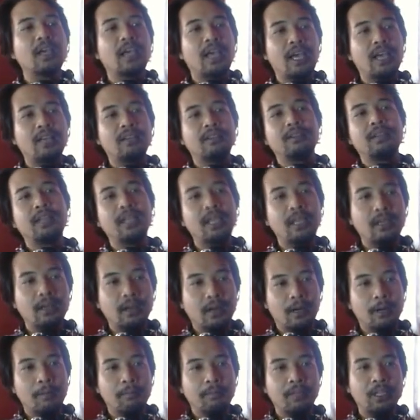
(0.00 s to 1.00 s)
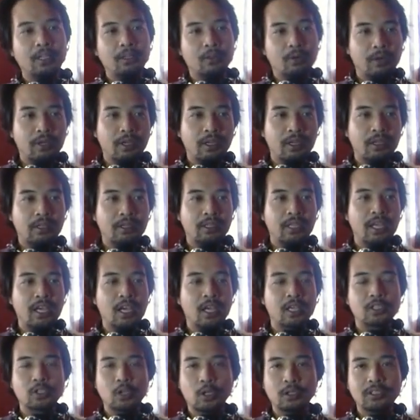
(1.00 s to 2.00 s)
and the
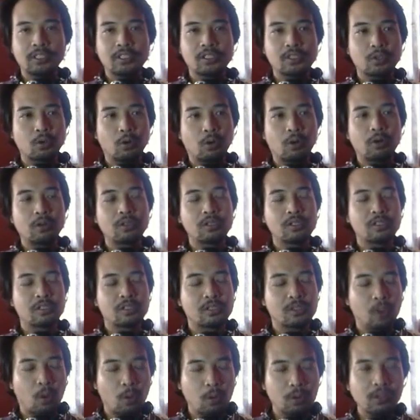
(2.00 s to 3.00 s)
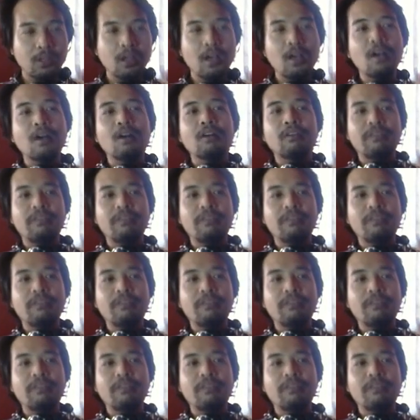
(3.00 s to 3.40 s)
Exalted Soul